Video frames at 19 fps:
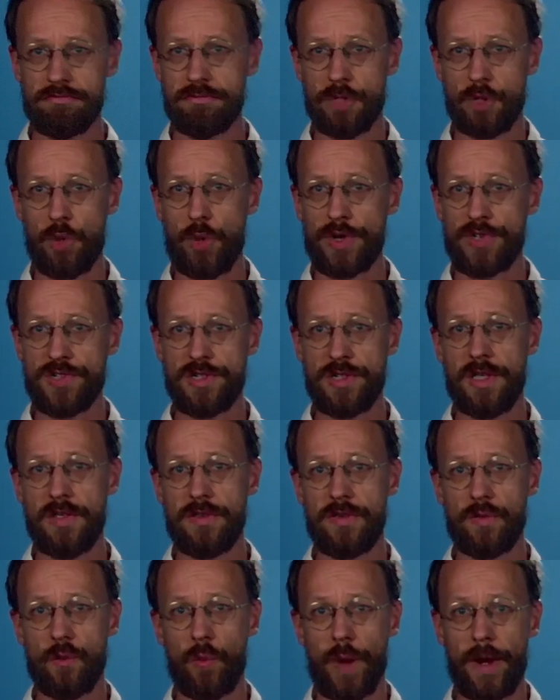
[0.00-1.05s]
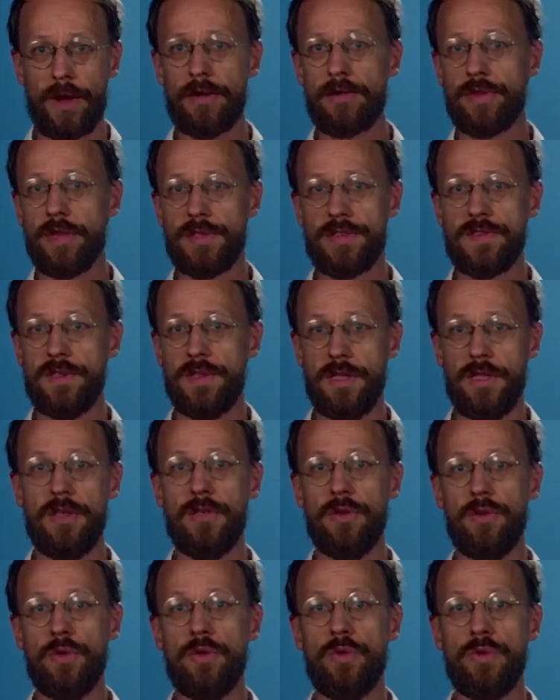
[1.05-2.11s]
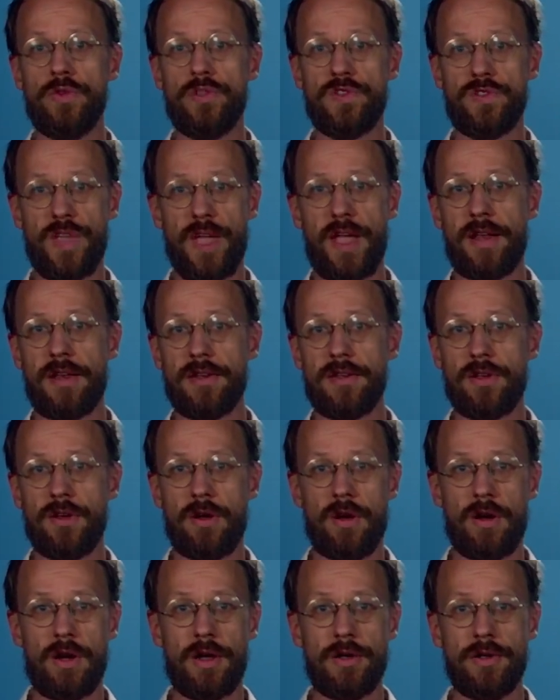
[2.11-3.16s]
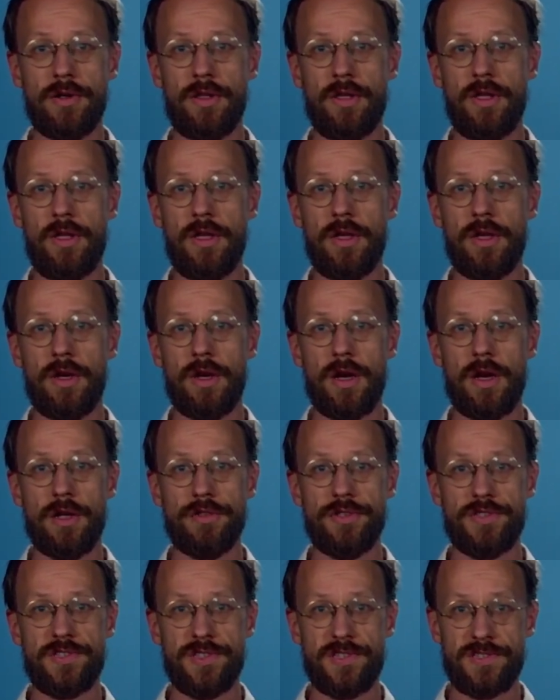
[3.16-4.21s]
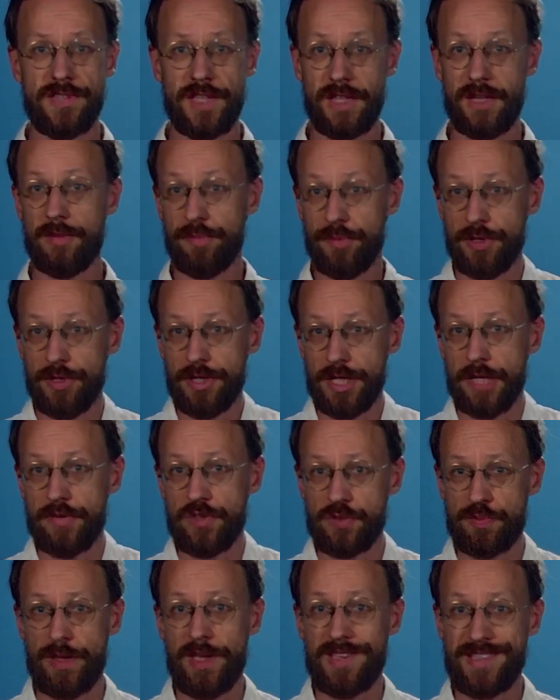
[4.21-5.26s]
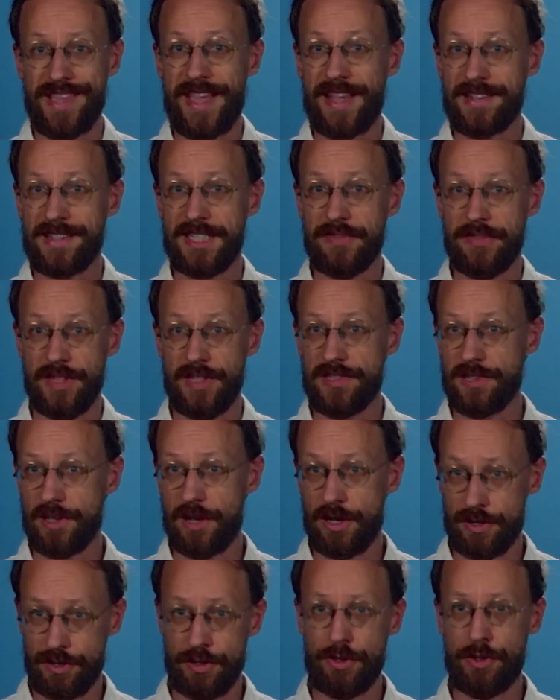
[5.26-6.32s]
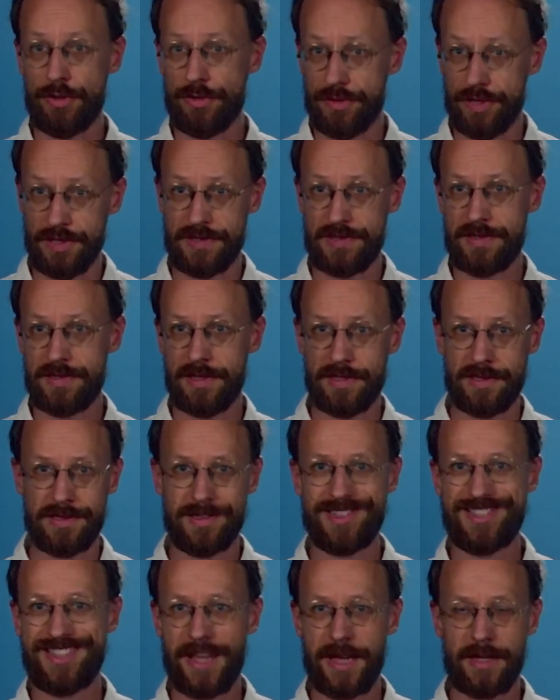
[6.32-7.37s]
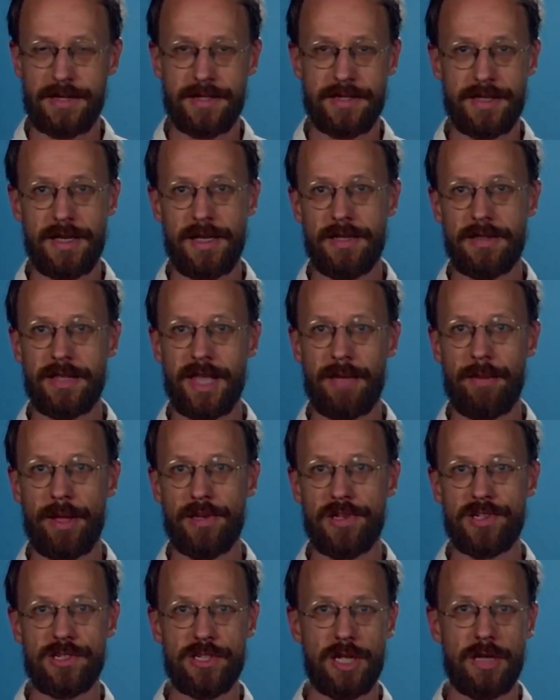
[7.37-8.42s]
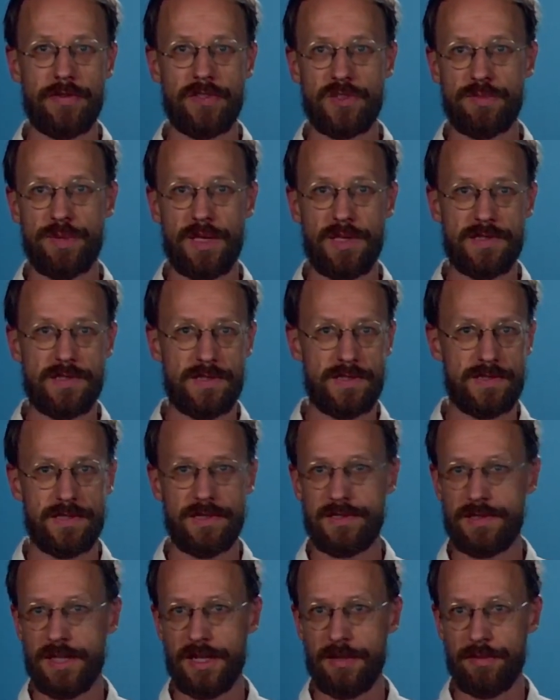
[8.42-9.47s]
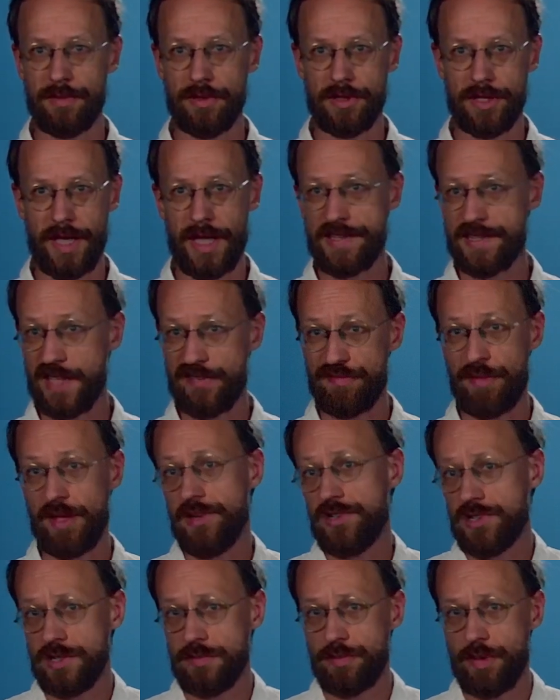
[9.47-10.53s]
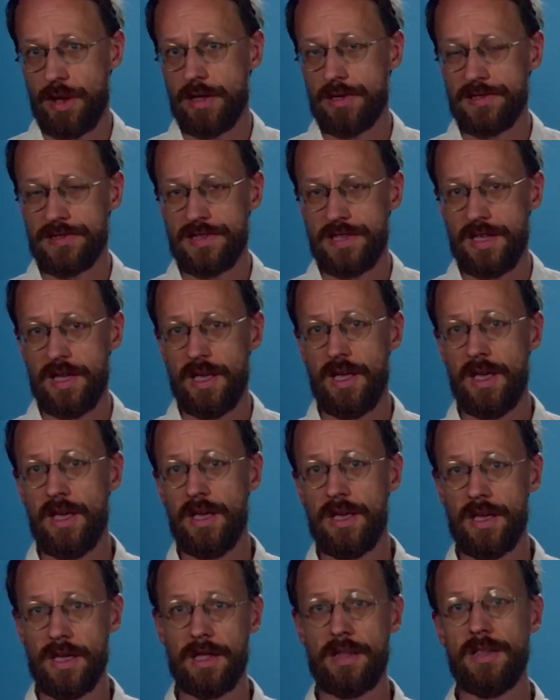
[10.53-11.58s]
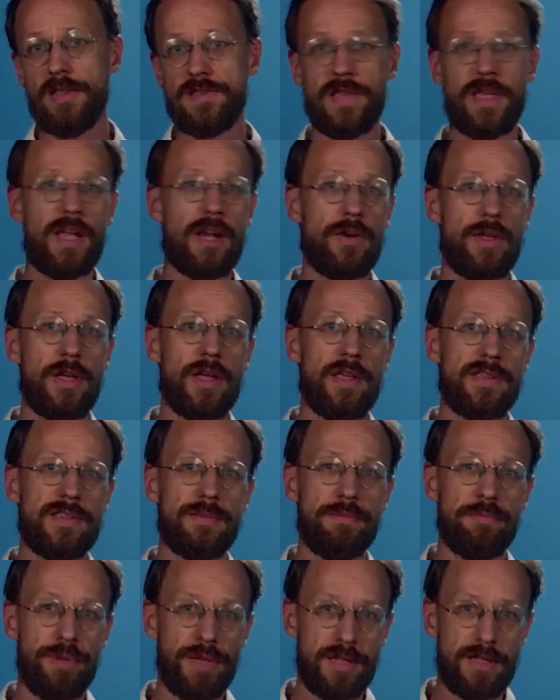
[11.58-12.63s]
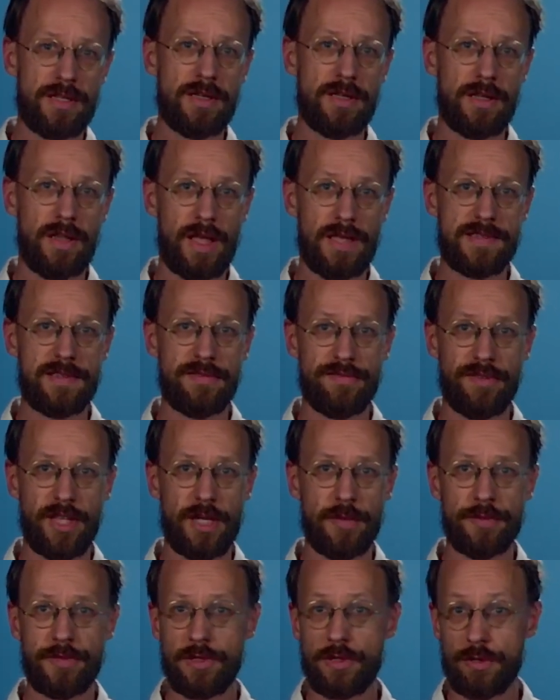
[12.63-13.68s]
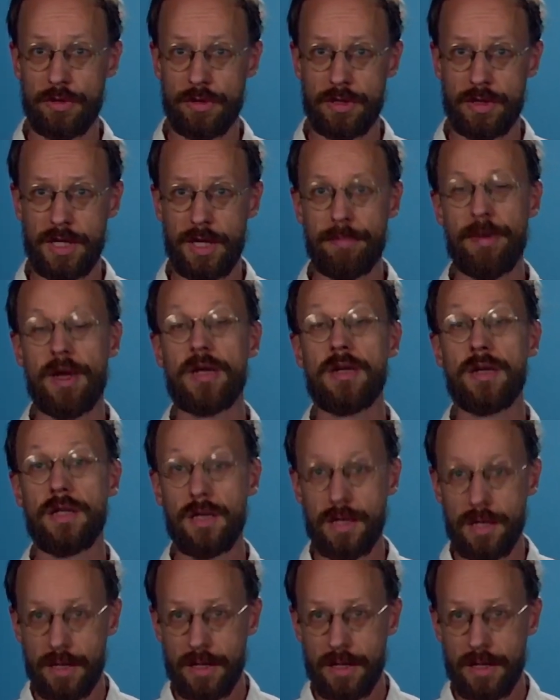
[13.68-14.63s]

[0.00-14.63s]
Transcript: the question is, where does the EU stand on the sustainability of space activities on Earth, this second dimension of space sustainability? As I've mentioned, policy in this area is a bit less developed currently, but